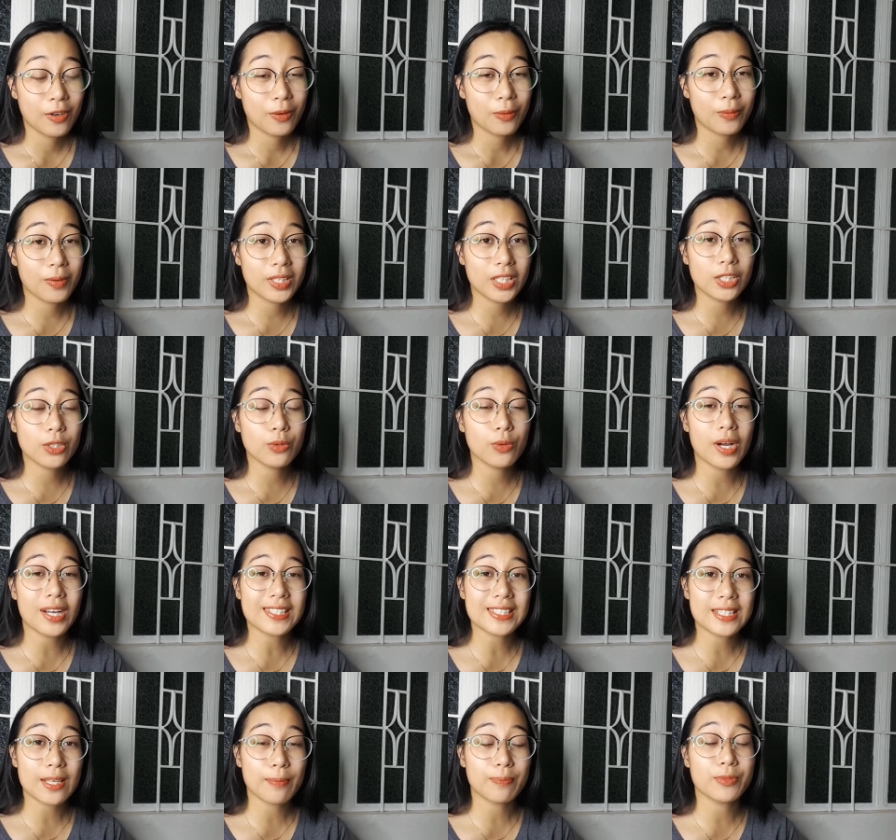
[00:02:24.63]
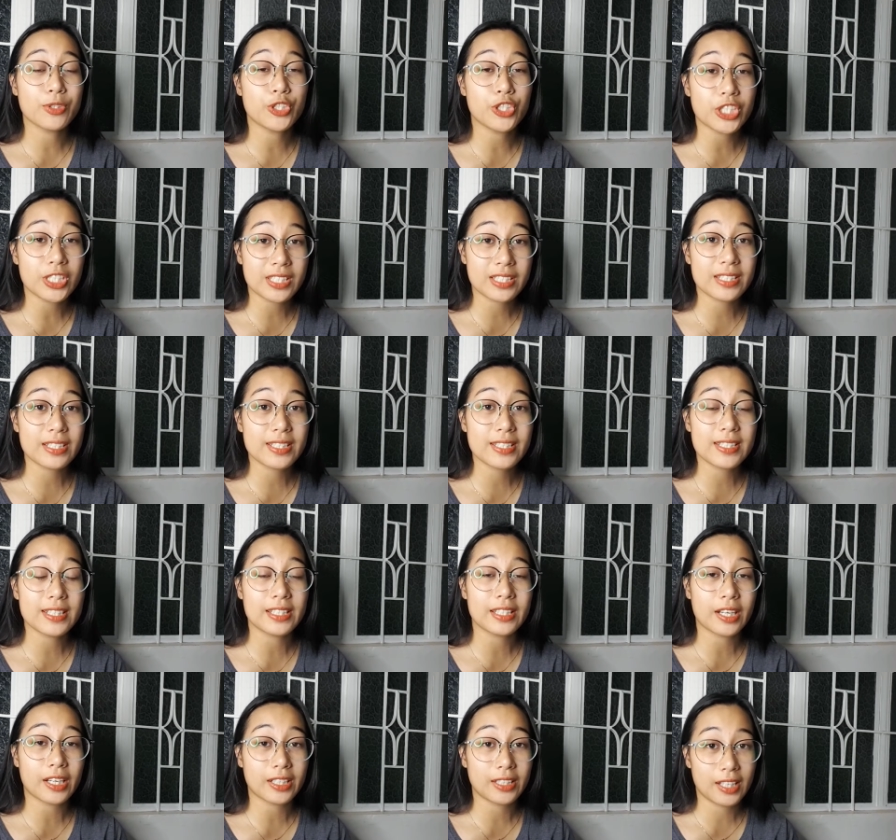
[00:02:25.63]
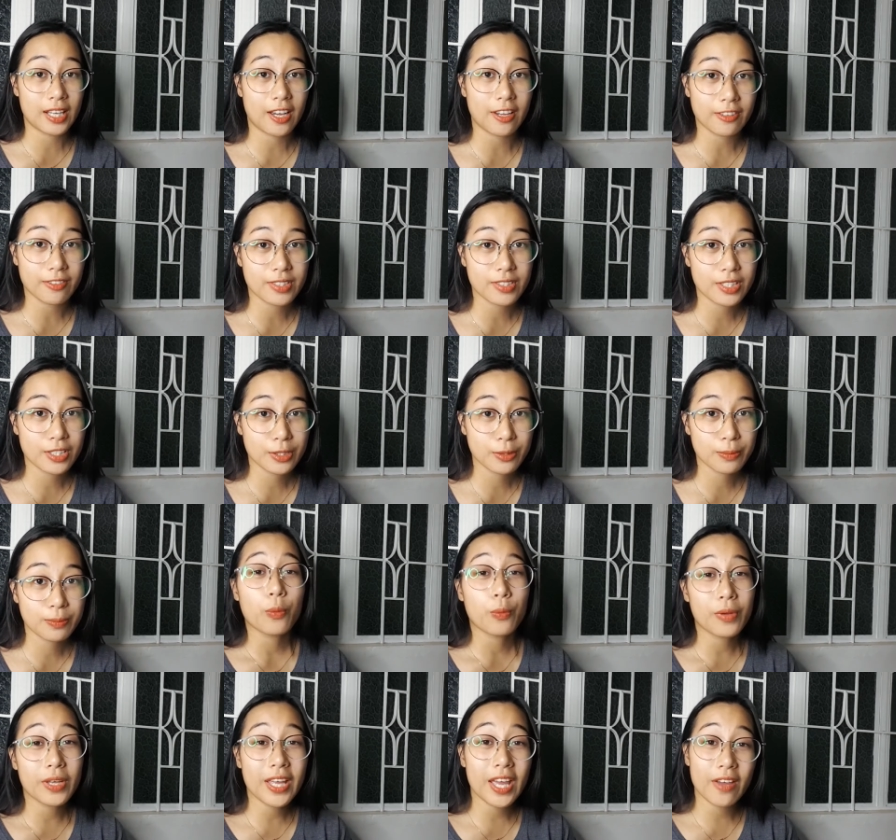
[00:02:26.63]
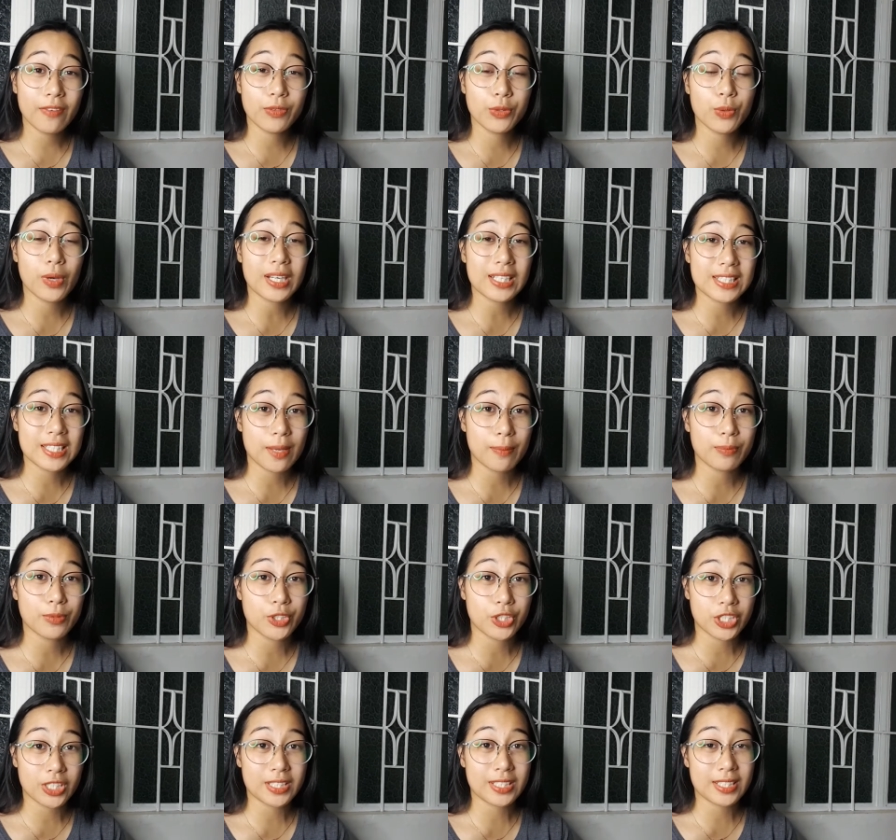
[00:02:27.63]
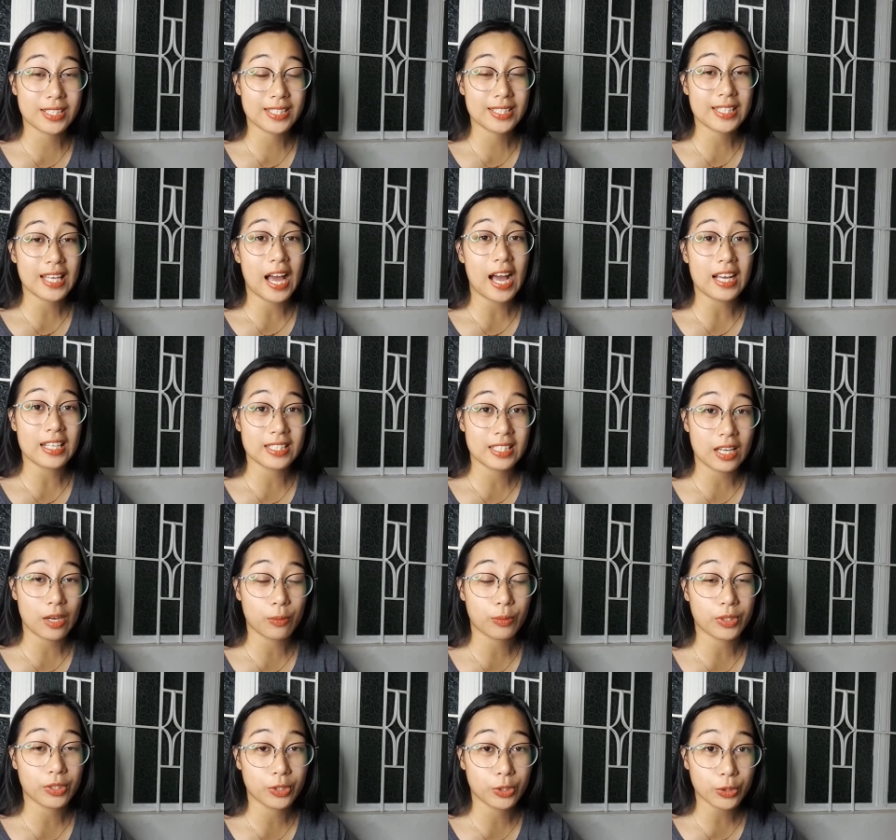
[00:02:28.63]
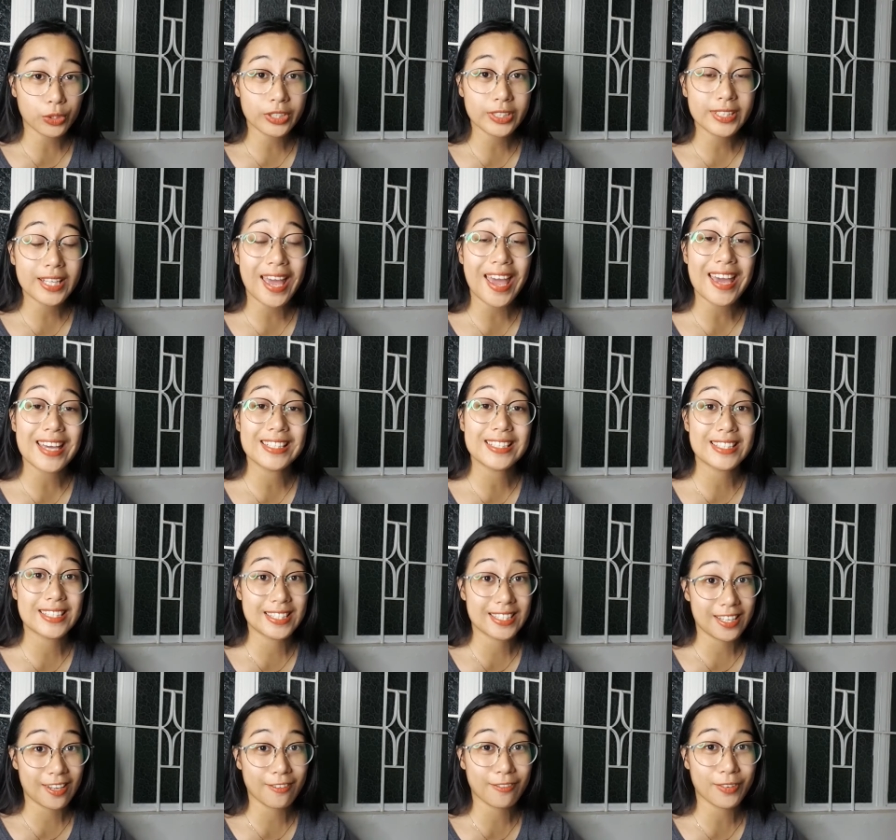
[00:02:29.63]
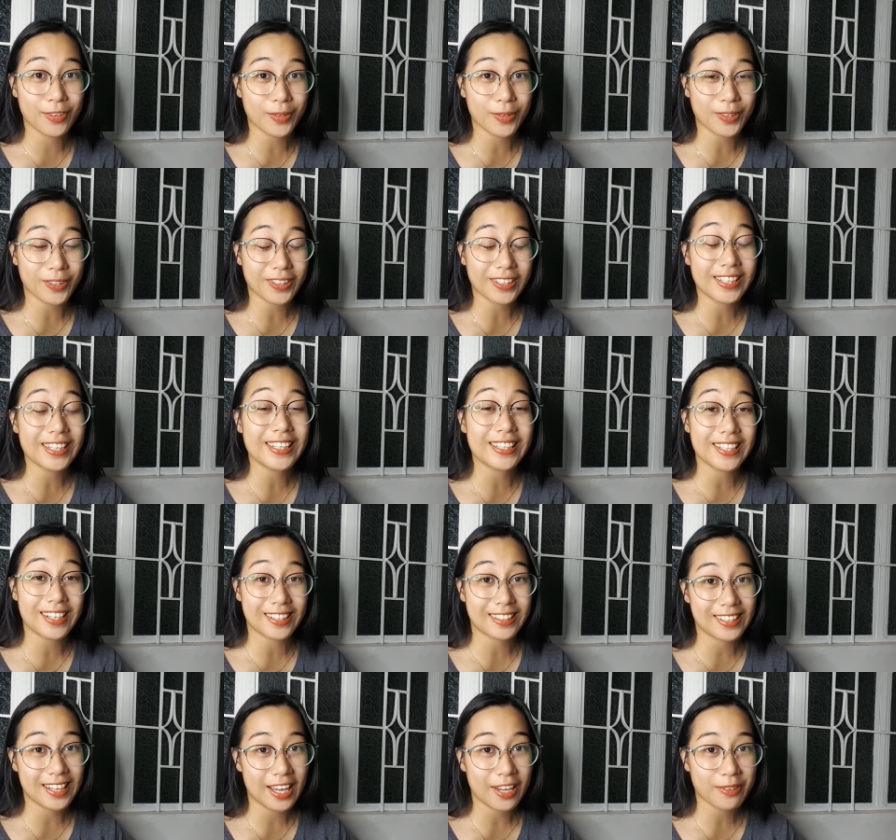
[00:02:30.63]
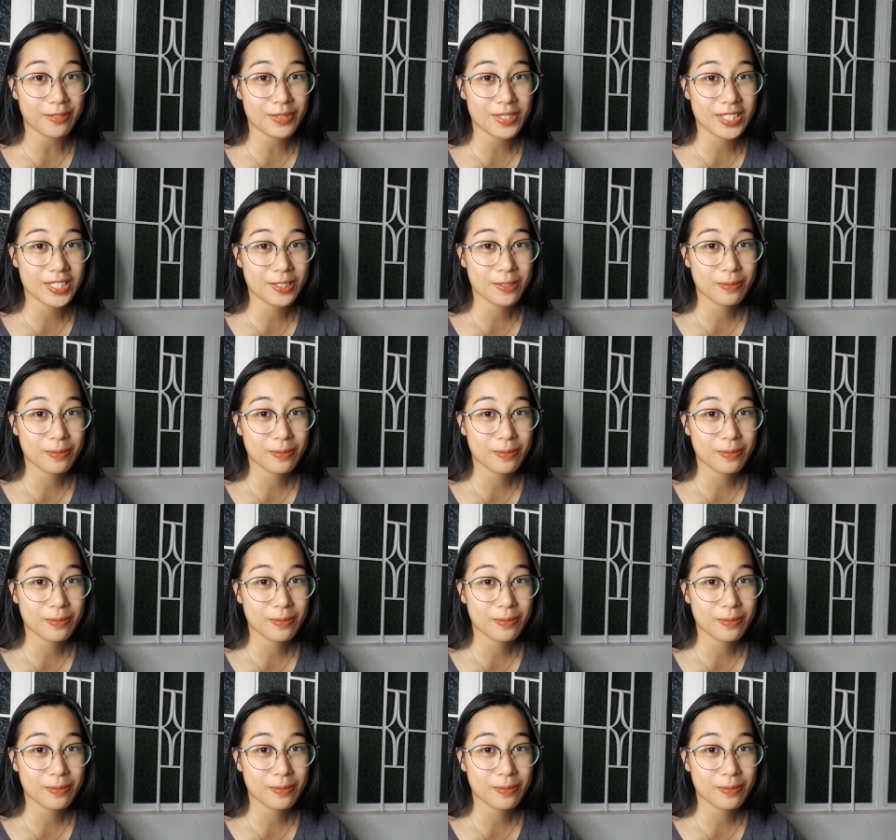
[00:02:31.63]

We need to accept Jesus in our lives. We have to accept Jesus as our Lord and Savior in our lives.